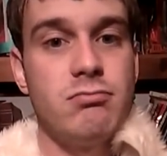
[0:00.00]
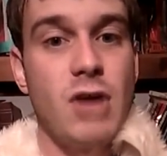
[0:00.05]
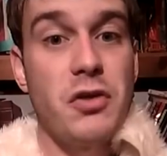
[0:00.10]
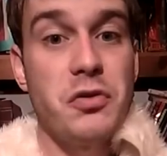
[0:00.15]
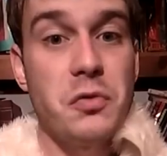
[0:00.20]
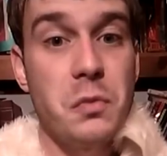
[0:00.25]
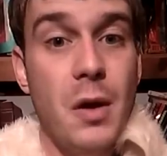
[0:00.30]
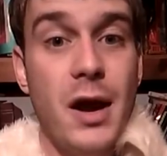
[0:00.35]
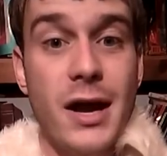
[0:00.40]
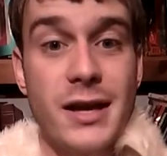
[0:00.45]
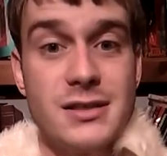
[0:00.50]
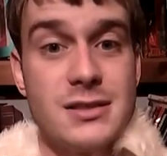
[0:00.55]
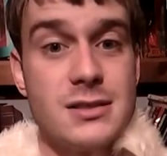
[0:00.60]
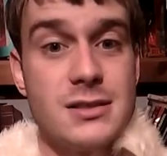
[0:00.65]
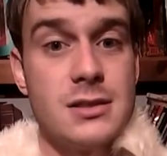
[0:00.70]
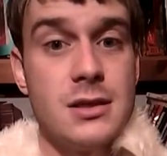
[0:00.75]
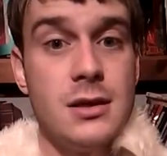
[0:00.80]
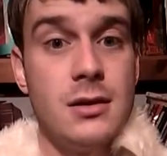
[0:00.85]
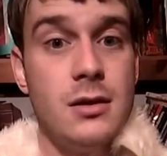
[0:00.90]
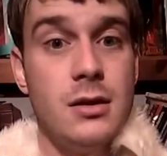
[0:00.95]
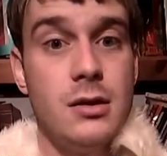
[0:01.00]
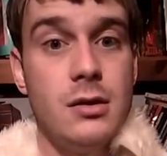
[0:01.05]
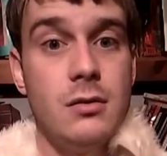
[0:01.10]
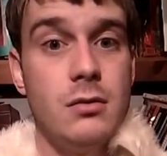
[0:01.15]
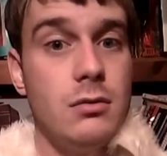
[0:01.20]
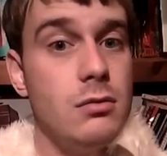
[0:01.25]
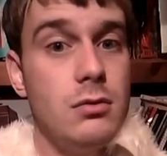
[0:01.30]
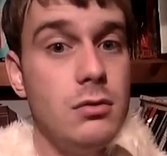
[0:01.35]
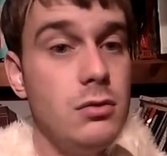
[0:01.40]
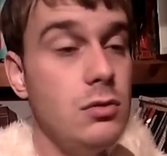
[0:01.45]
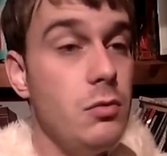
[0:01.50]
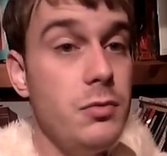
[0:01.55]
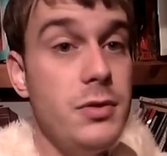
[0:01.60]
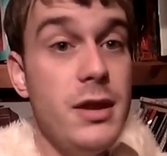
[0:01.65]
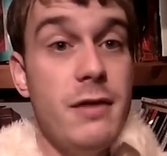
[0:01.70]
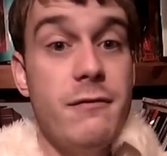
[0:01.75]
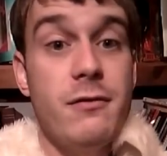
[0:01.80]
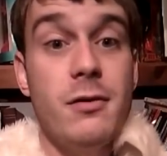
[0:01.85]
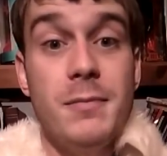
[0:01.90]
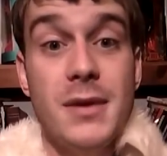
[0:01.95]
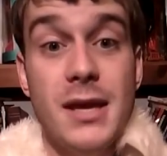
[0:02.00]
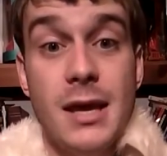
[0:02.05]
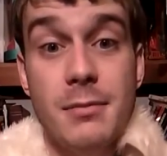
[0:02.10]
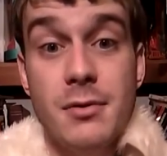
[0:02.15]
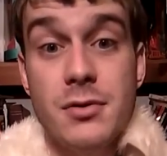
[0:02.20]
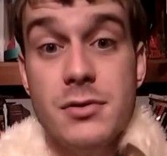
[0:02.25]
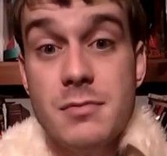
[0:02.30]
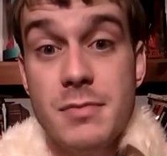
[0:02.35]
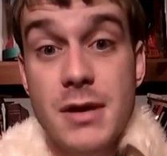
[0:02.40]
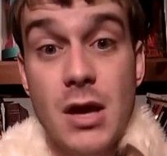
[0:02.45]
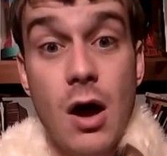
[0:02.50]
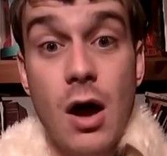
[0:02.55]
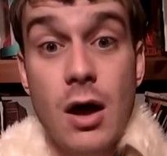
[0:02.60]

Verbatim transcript: Otherwise, you'll never be able to be